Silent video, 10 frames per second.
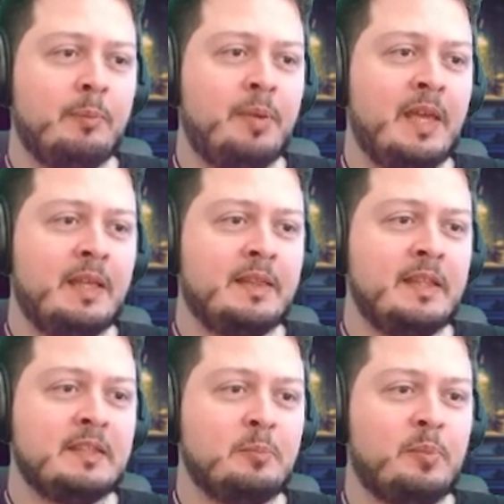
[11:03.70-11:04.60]
pick
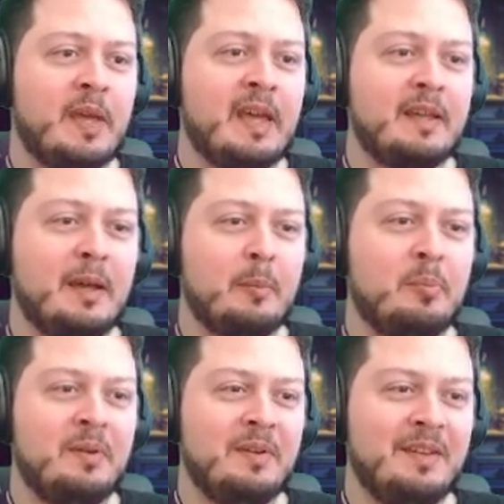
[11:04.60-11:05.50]
this back up
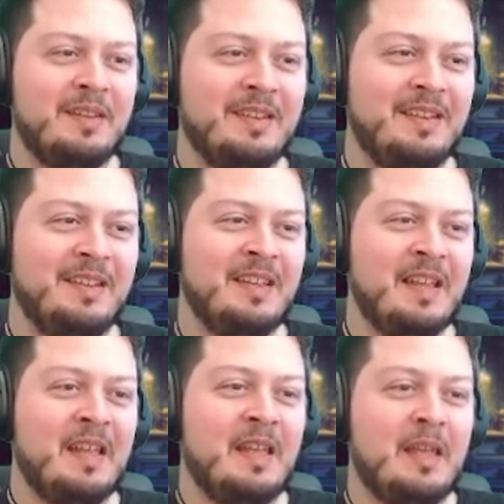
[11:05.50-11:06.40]

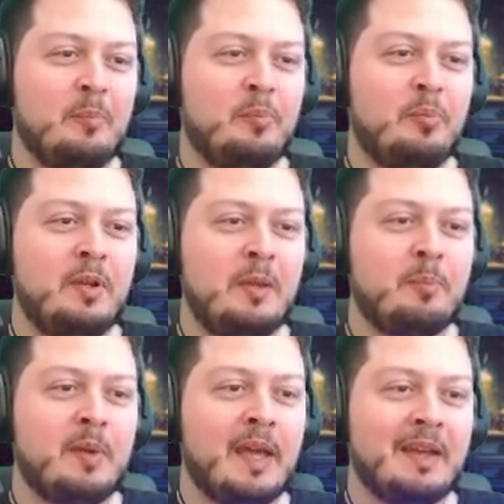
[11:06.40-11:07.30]
and put it
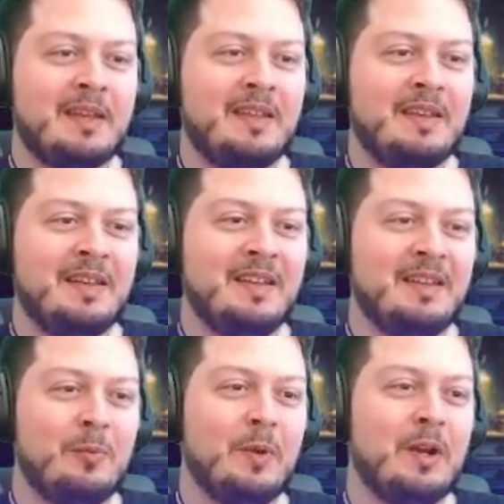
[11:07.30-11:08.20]
back
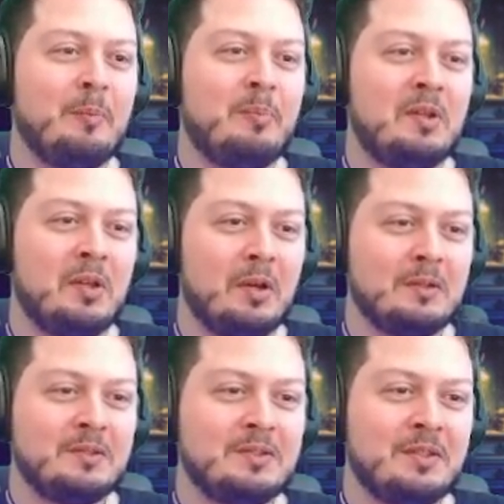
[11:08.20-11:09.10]
where it belongs,